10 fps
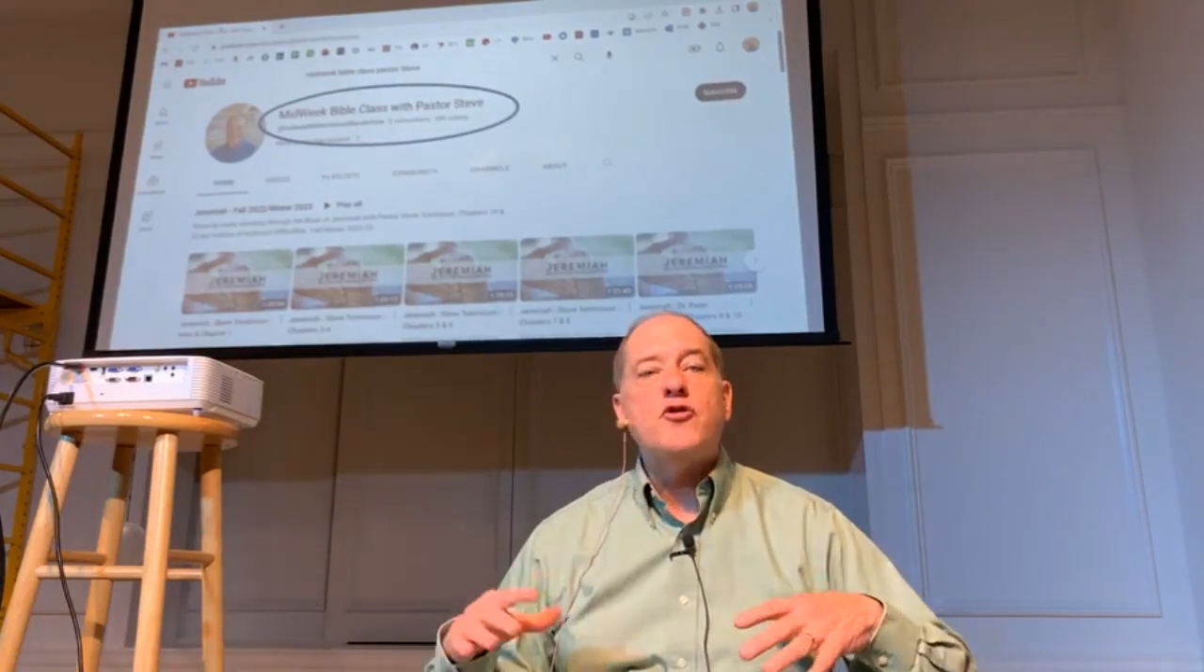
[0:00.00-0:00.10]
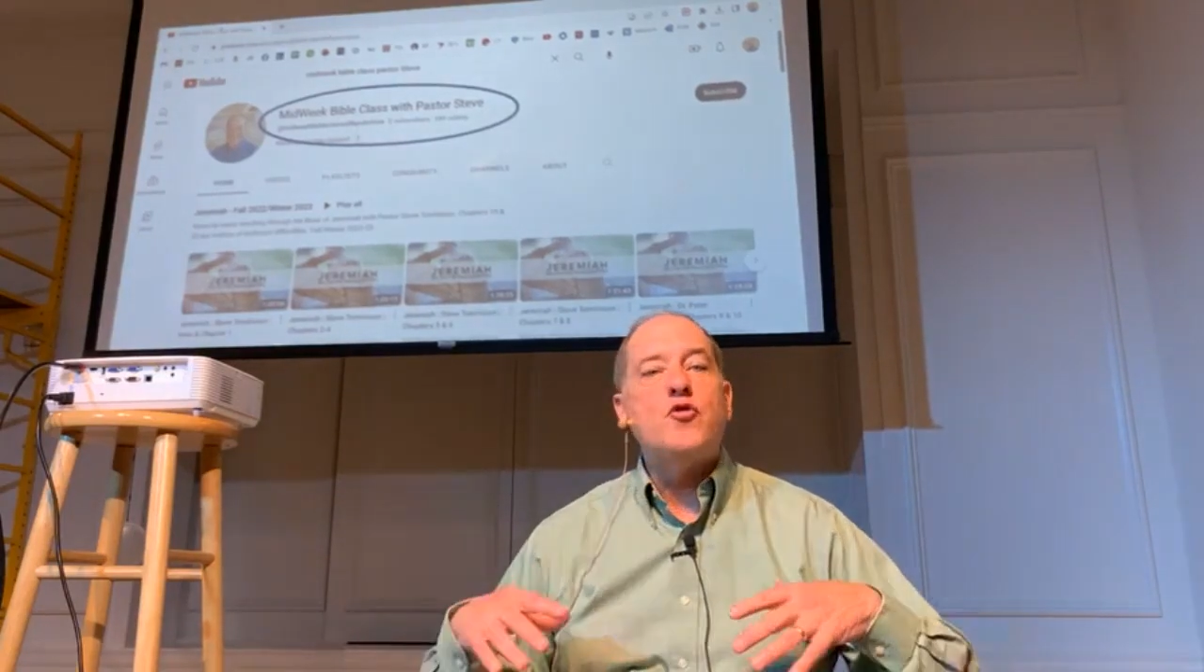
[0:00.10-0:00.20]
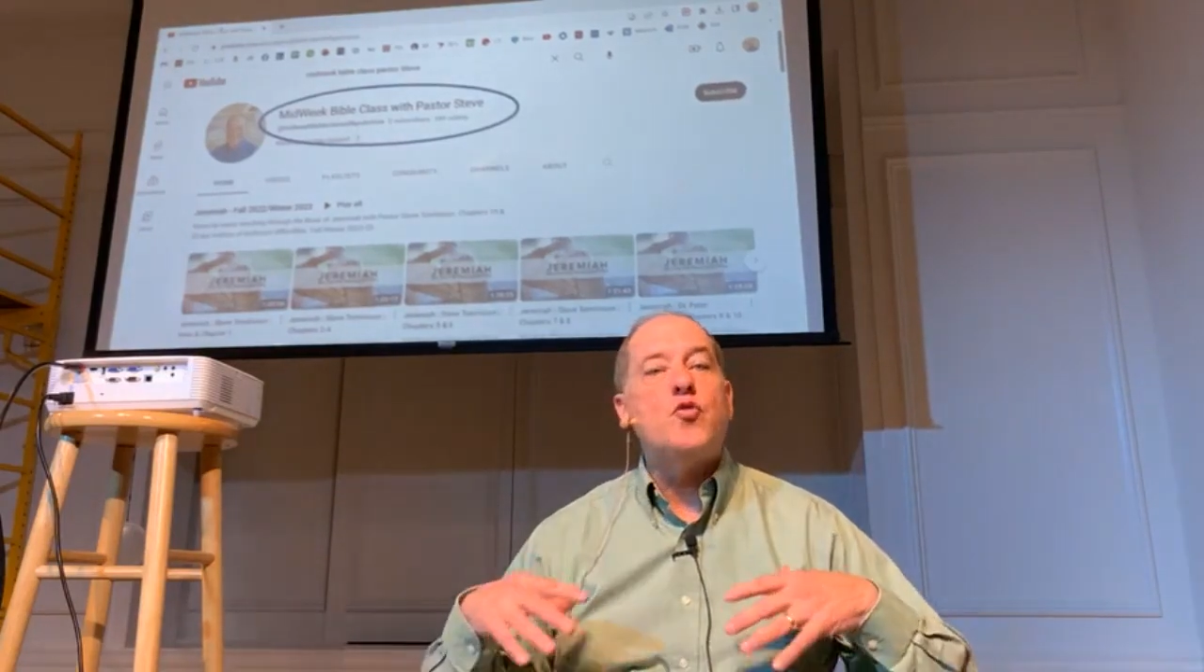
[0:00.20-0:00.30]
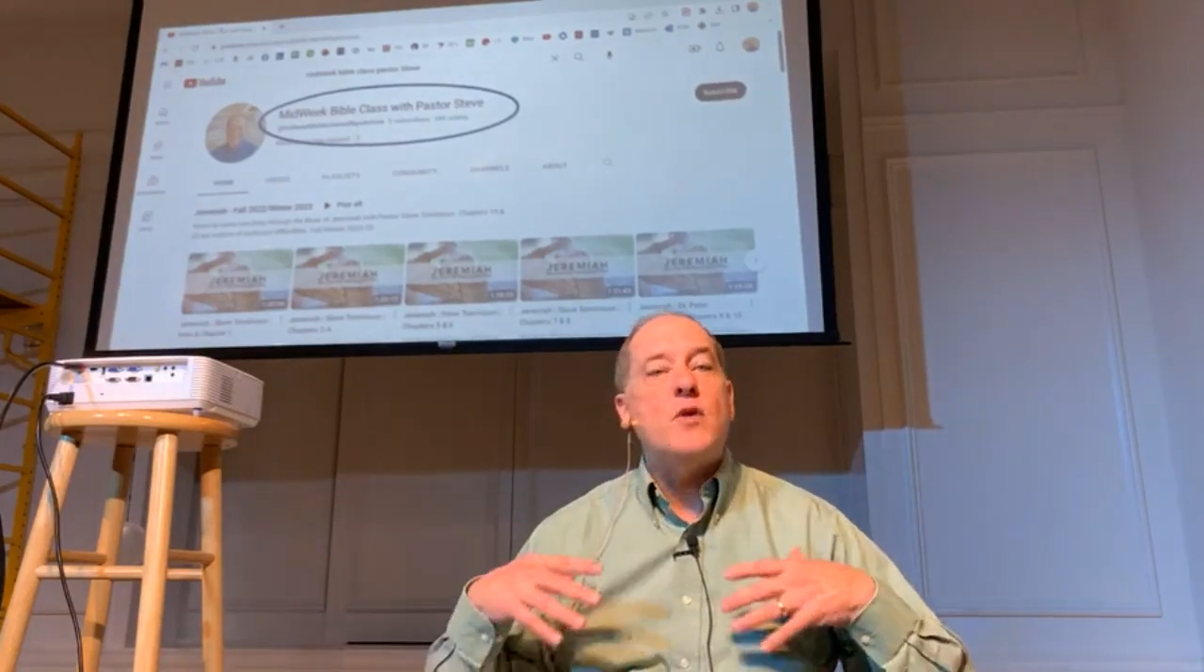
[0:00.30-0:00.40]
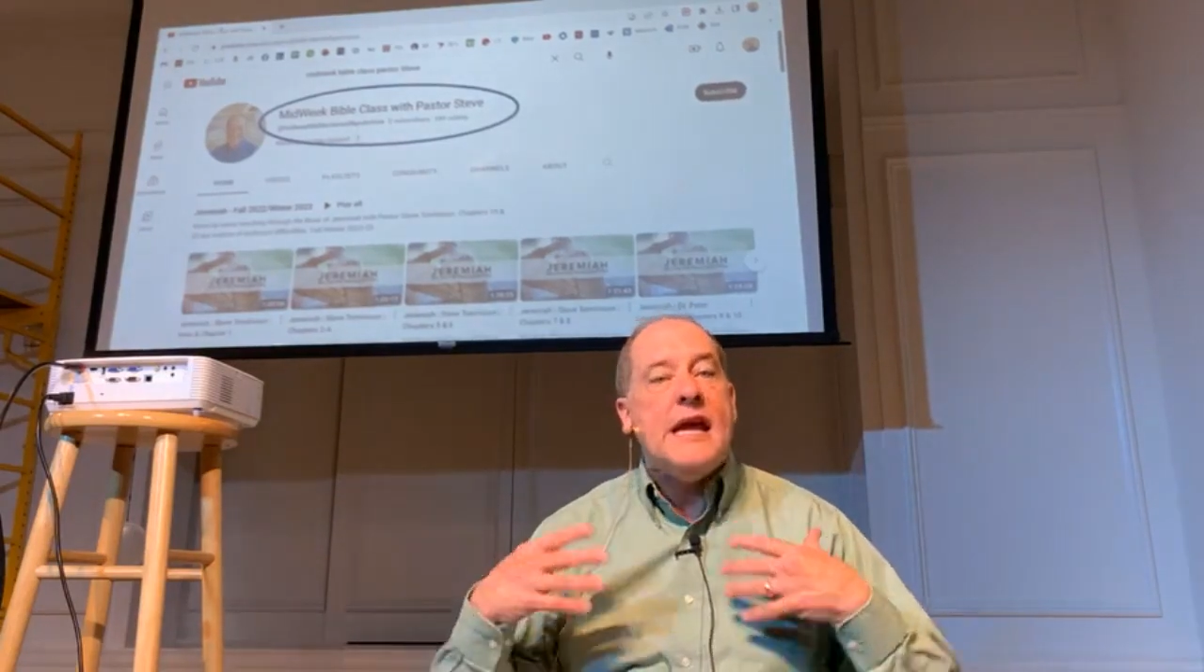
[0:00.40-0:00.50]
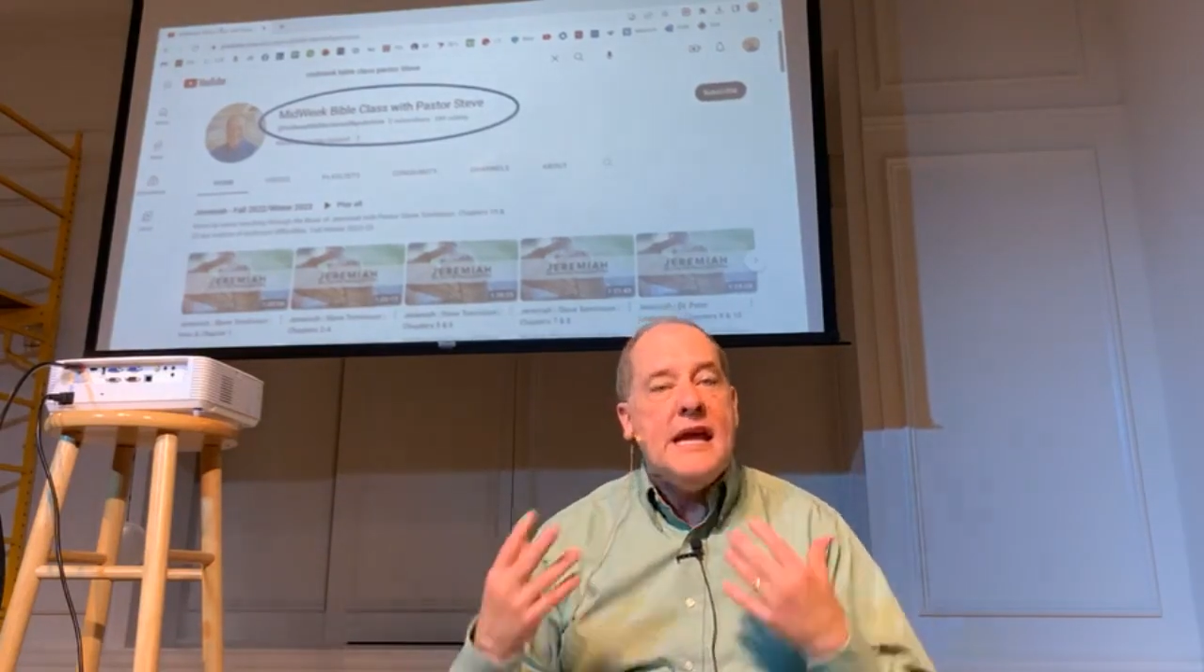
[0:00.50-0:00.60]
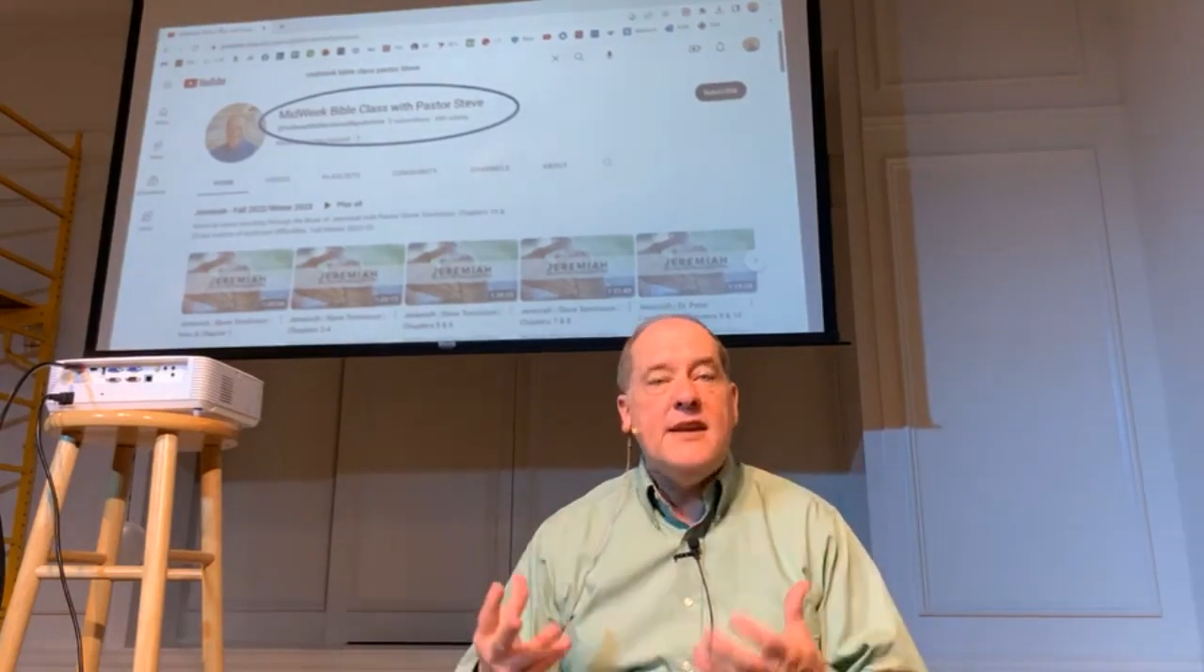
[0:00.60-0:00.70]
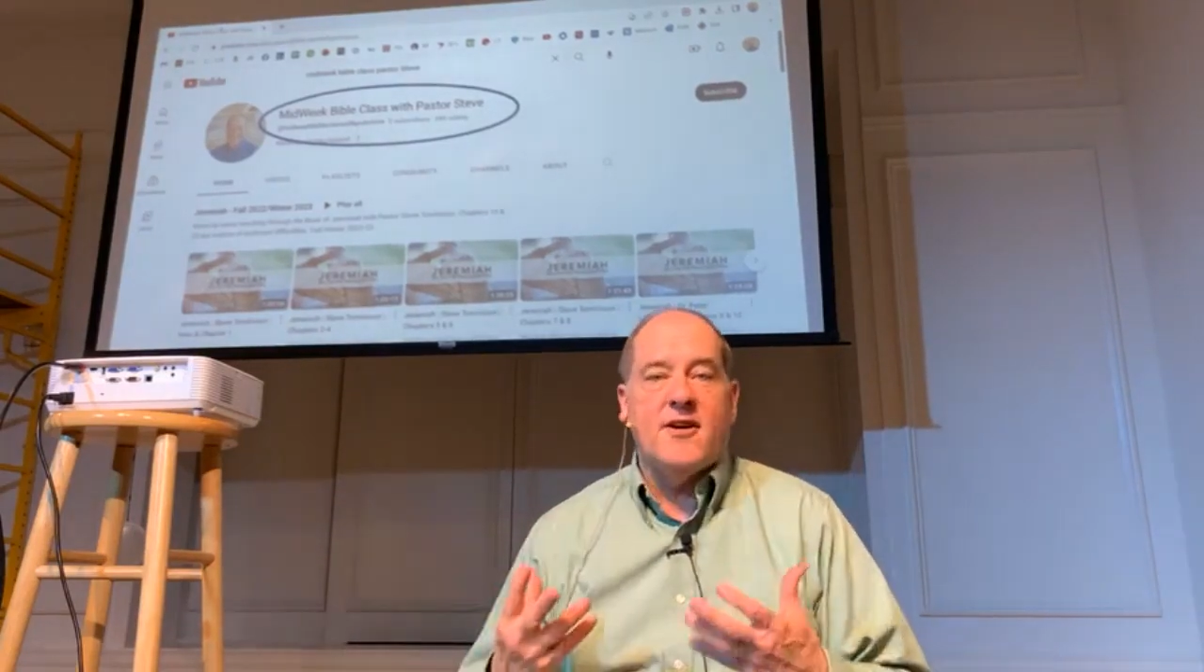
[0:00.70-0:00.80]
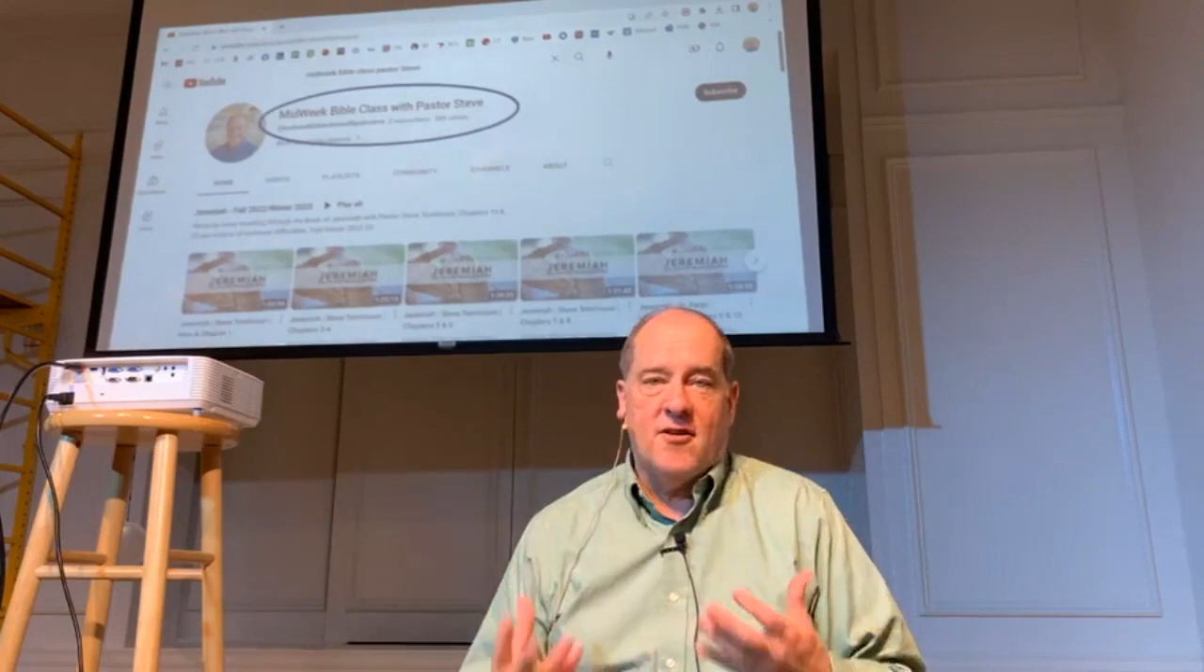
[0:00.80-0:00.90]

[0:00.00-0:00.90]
to read